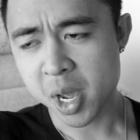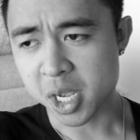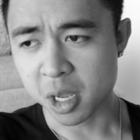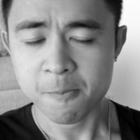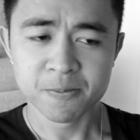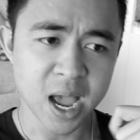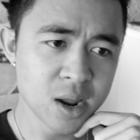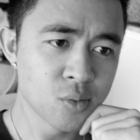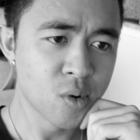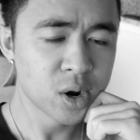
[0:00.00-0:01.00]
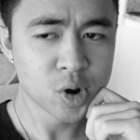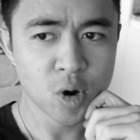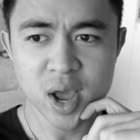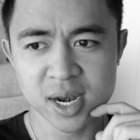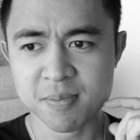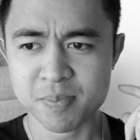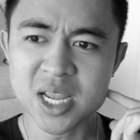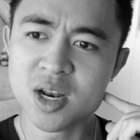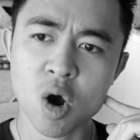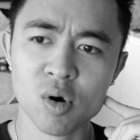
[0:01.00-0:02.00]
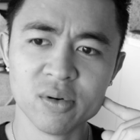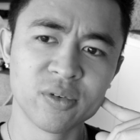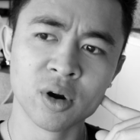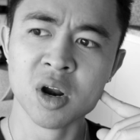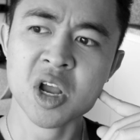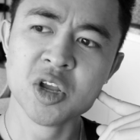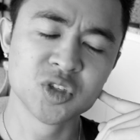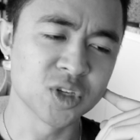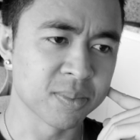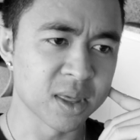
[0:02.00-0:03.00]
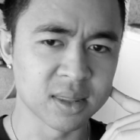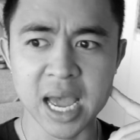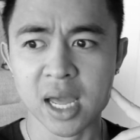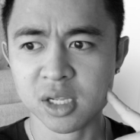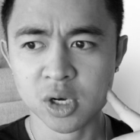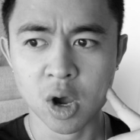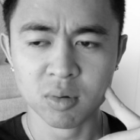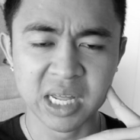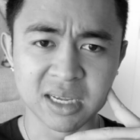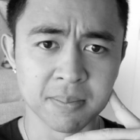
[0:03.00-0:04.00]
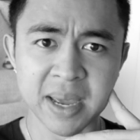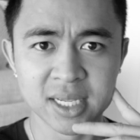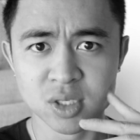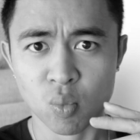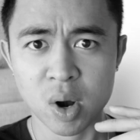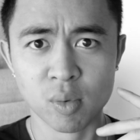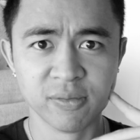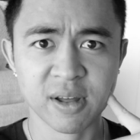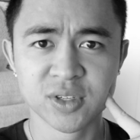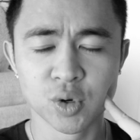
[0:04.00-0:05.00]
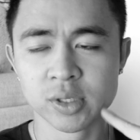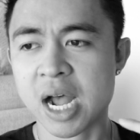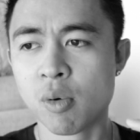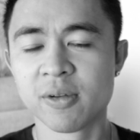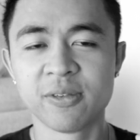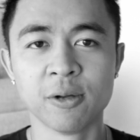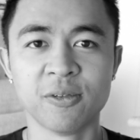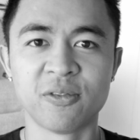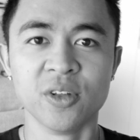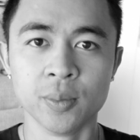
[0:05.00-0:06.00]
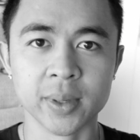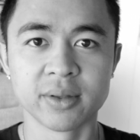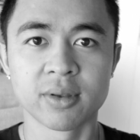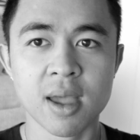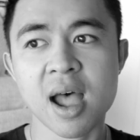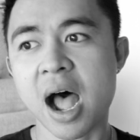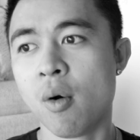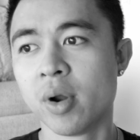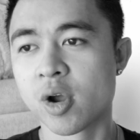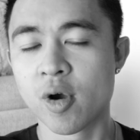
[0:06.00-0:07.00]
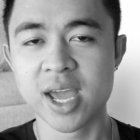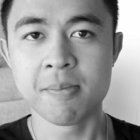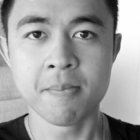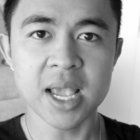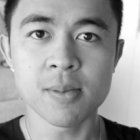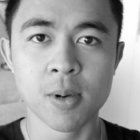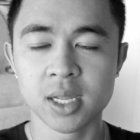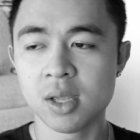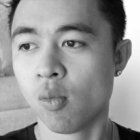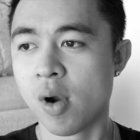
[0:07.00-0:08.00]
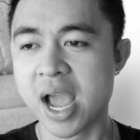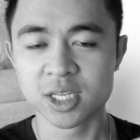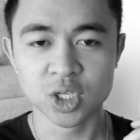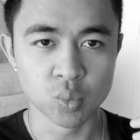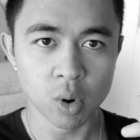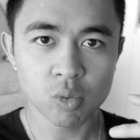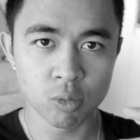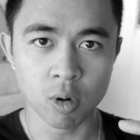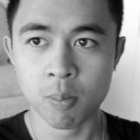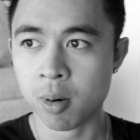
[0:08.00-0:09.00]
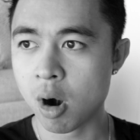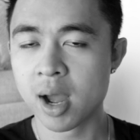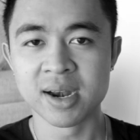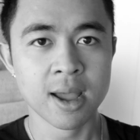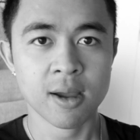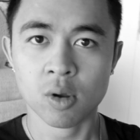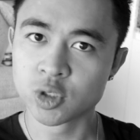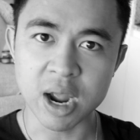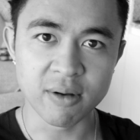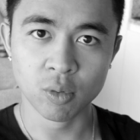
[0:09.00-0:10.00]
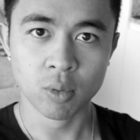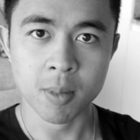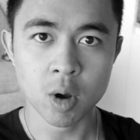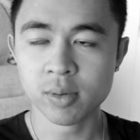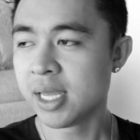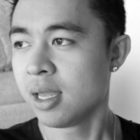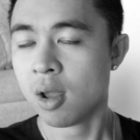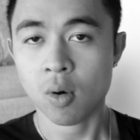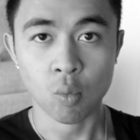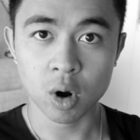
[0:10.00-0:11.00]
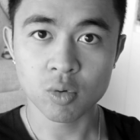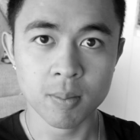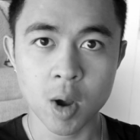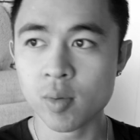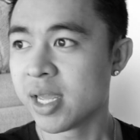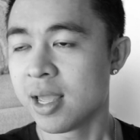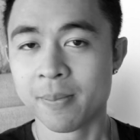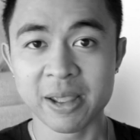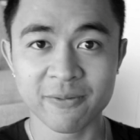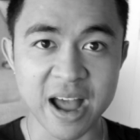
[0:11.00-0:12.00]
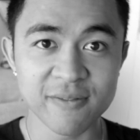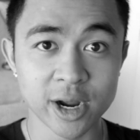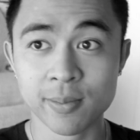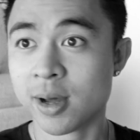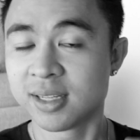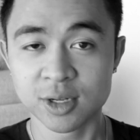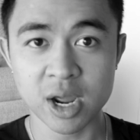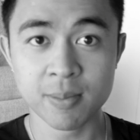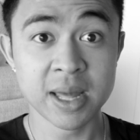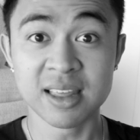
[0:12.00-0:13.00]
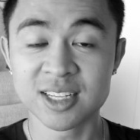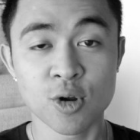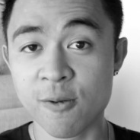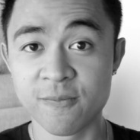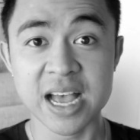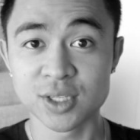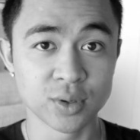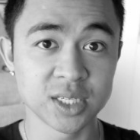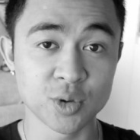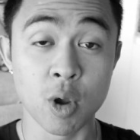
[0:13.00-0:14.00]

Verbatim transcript: Mike, I don't want to go ahead and be known for something that, you know, like makes werewolf love stories. I want to feel fulfillment. I want to go ahead and make money where I can just work abroad, travel remotely, work remotely, make 5 grand a month, 10 grand a month. Is there a faster and easy